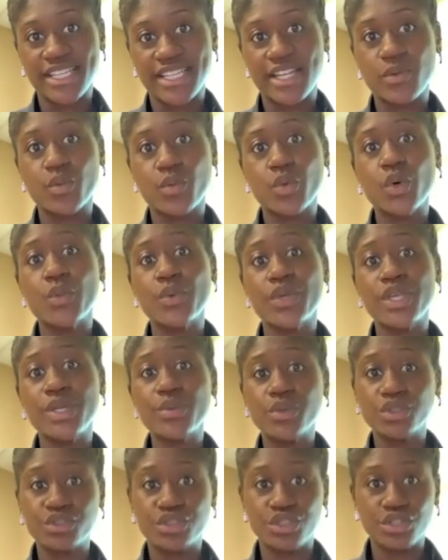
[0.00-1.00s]
And what we
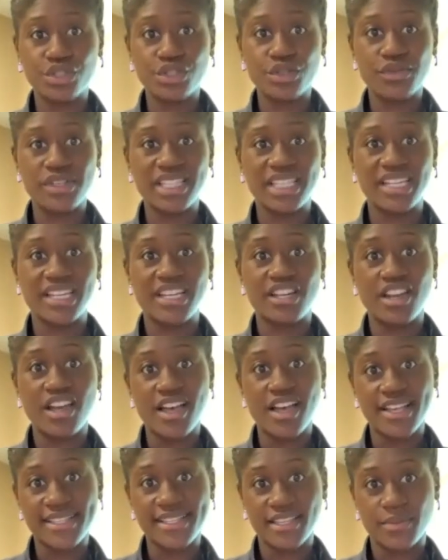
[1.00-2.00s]
will do is an
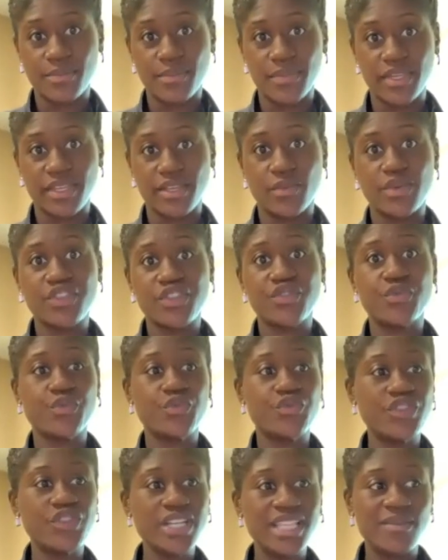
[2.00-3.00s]
endoscopy, which
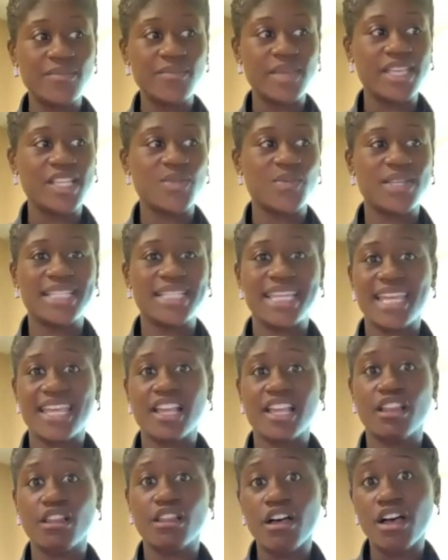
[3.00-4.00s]
really means we take
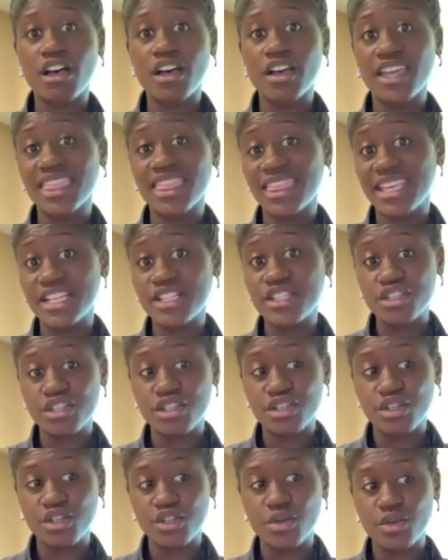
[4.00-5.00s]
a long, thin
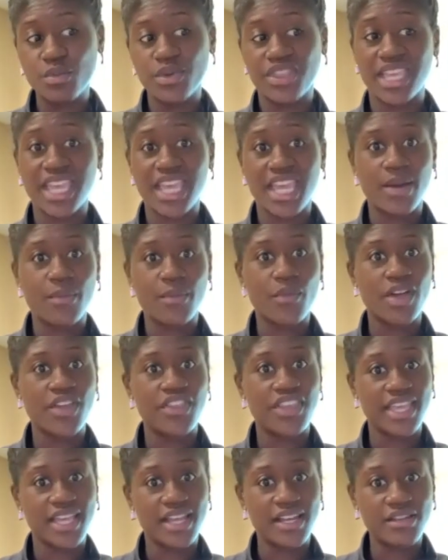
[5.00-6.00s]
tube with a camera at
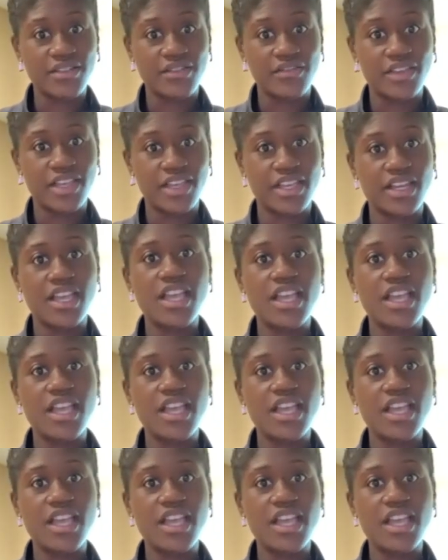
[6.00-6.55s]
the end of it,